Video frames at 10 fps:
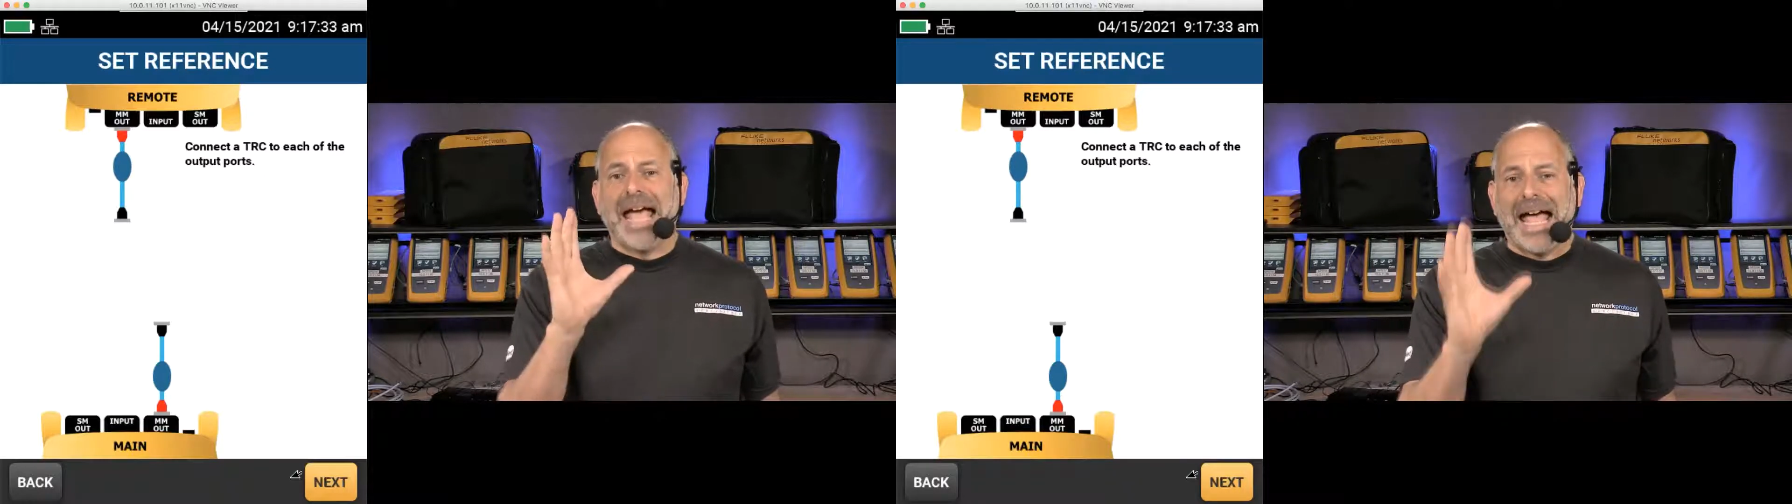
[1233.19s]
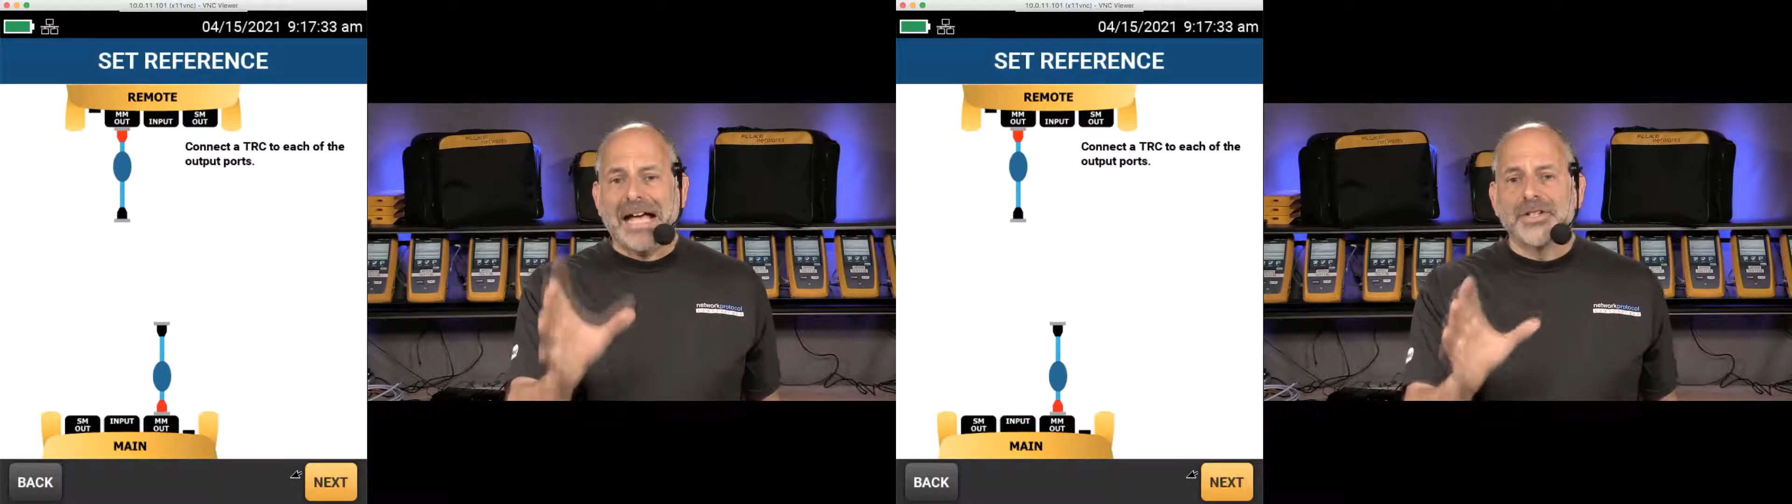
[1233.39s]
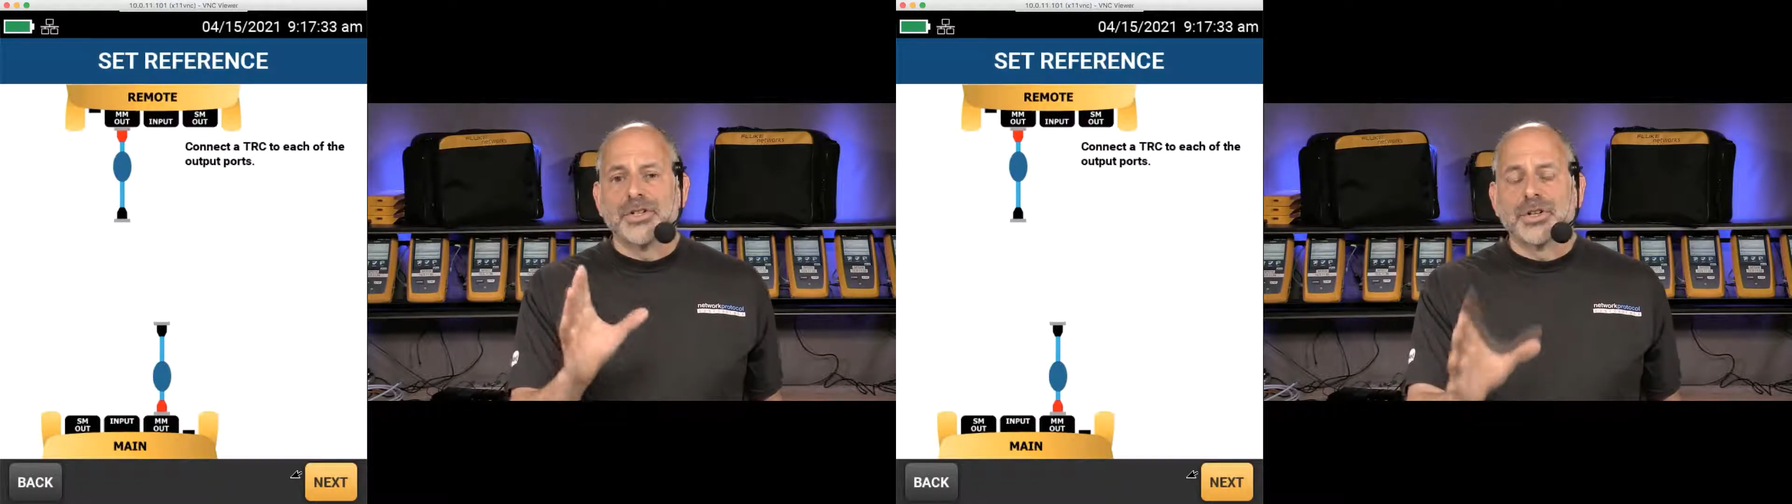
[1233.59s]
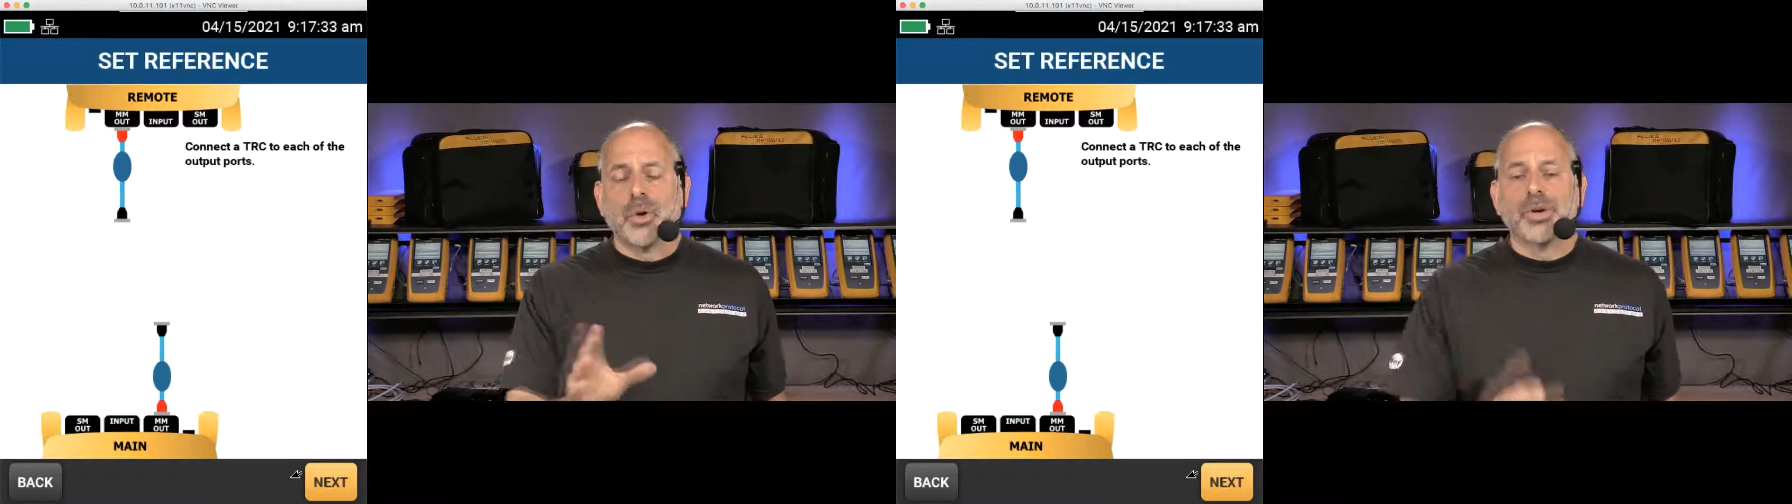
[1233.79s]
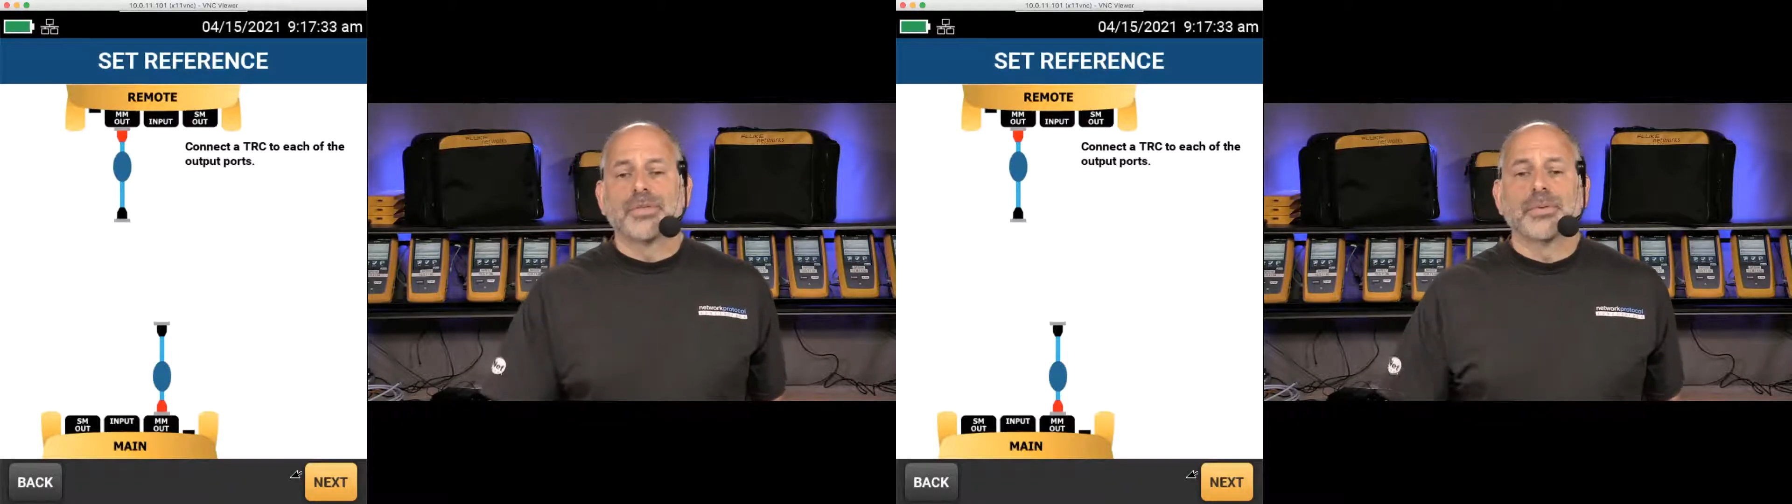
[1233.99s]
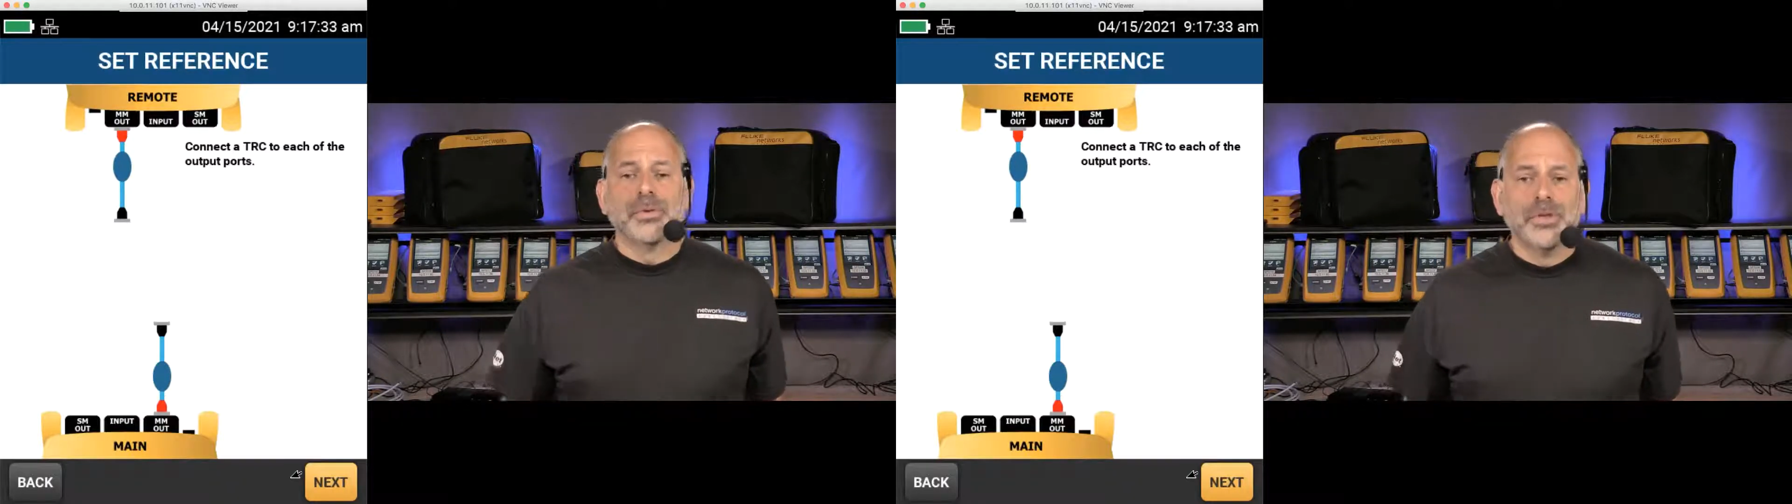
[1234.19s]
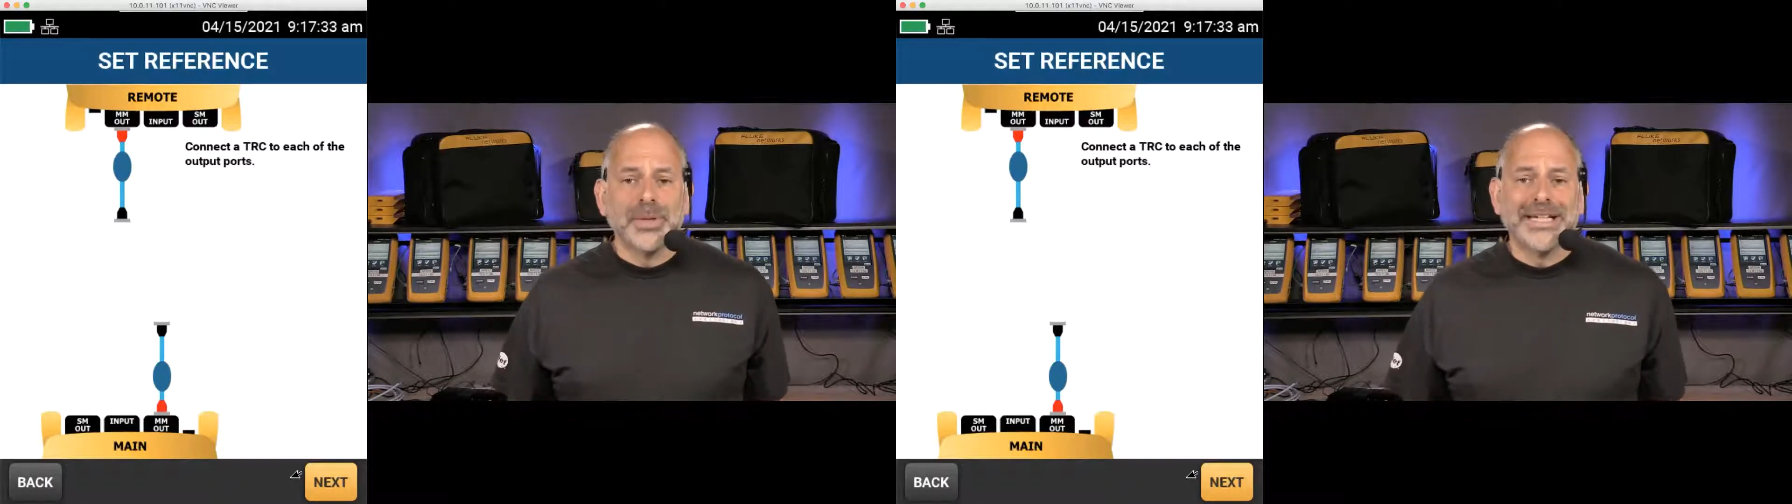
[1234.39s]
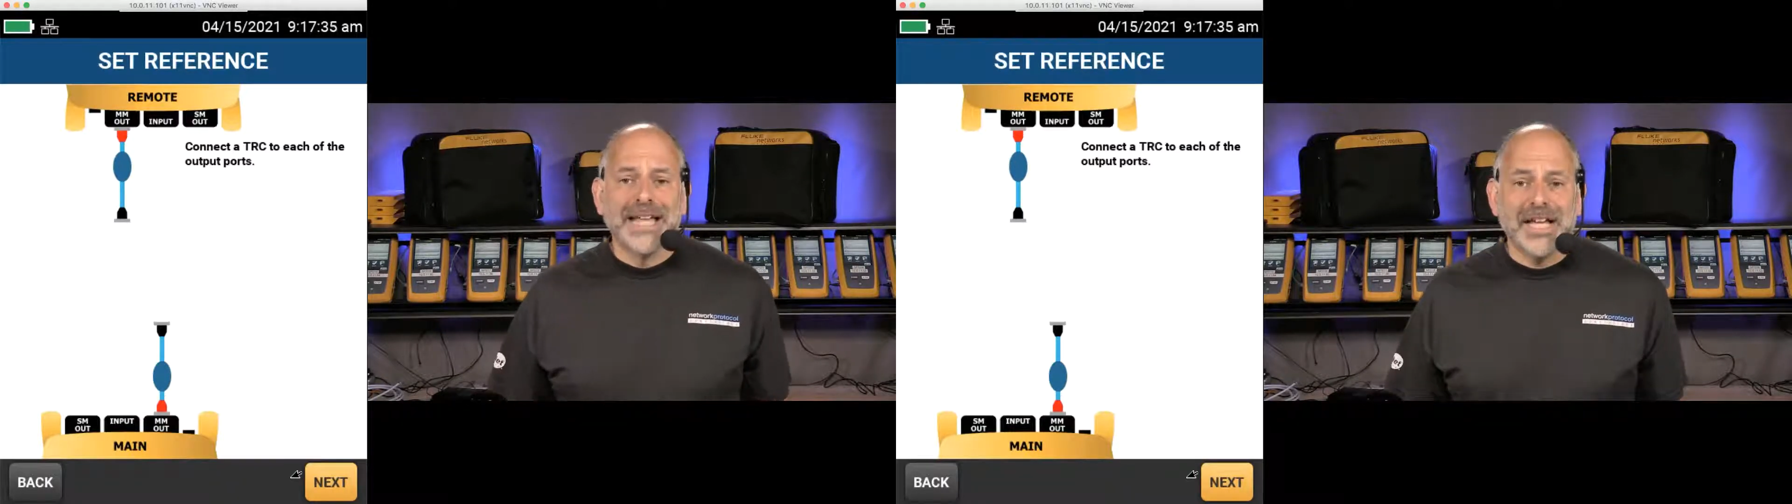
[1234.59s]
as you're going through and
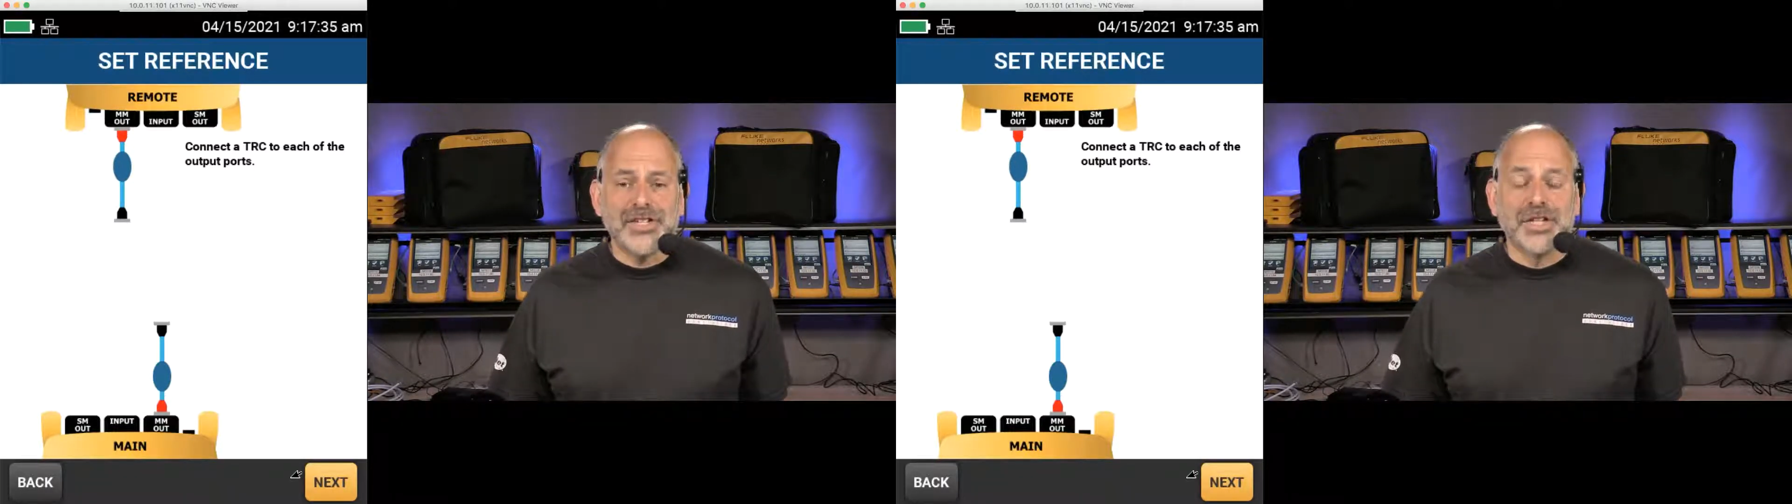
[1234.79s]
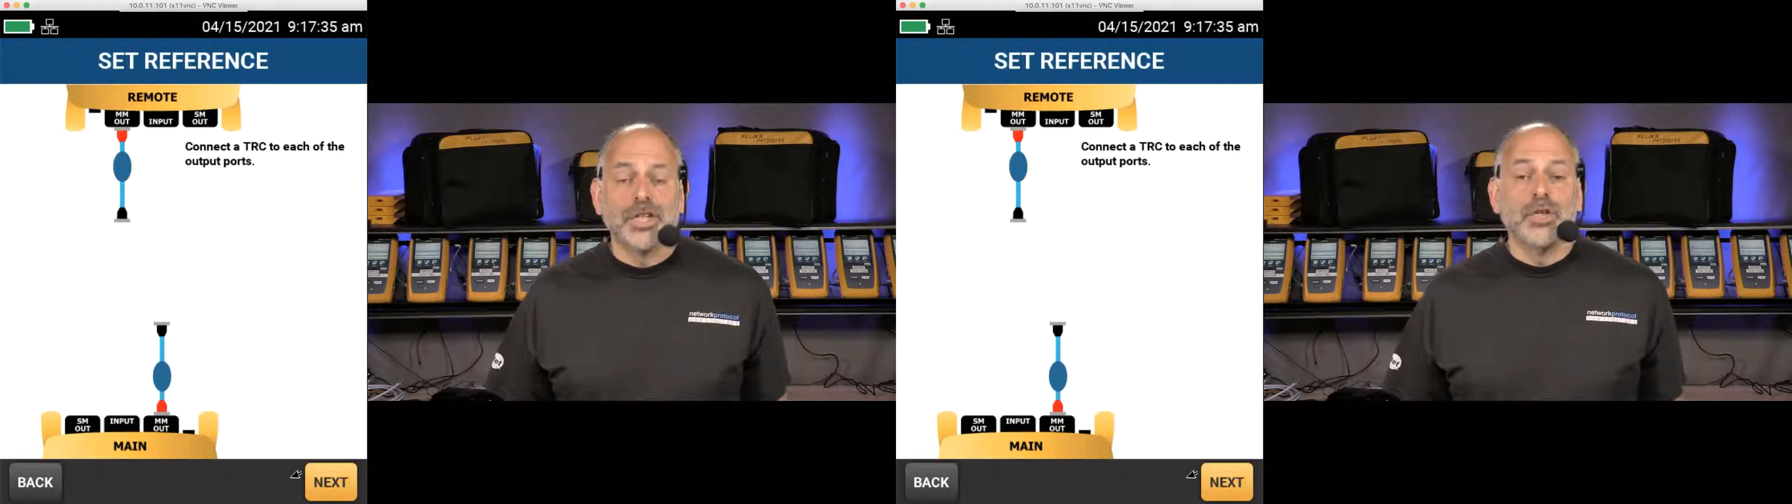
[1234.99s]
doing testing,